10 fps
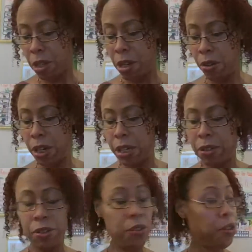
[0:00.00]
All right,
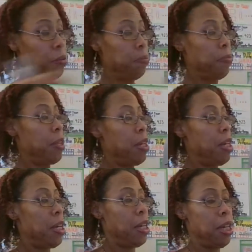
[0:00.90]
so,
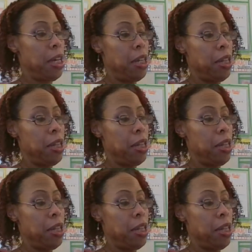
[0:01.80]
and